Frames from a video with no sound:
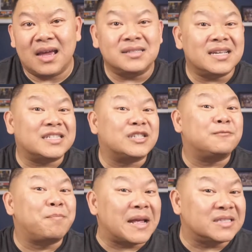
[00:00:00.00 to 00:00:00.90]
It's
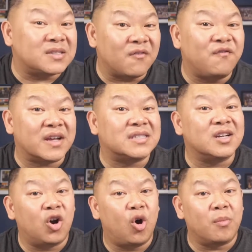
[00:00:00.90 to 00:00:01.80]
expensive
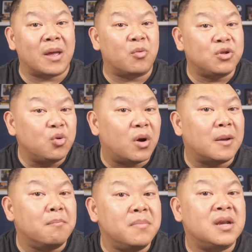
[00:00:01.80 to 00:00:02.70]
fixing a home, and you
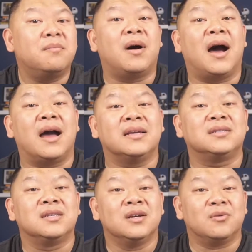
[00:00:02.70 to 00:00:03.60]
want to
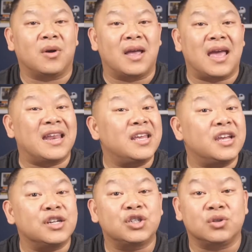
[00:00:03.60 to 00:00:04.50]
minimize, right,
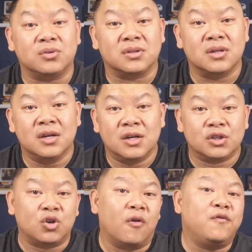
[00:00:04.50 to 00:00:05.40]
any issues.
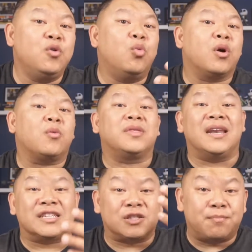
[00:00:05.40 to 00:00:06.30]
So if you work with
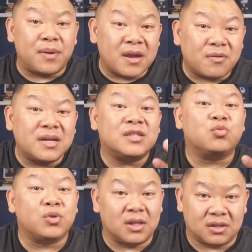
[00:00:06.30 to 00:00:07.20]
an
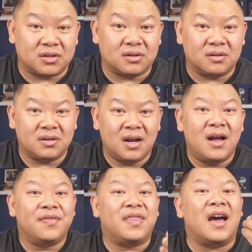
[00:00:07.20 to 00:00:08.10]
experienced realtor
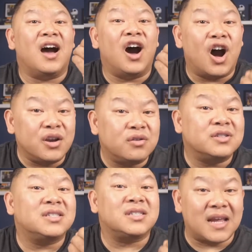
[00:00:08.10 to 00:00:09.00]
that
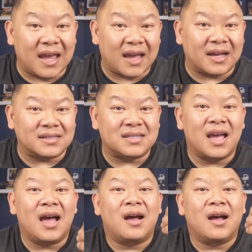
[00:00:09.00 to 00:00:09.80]
understands,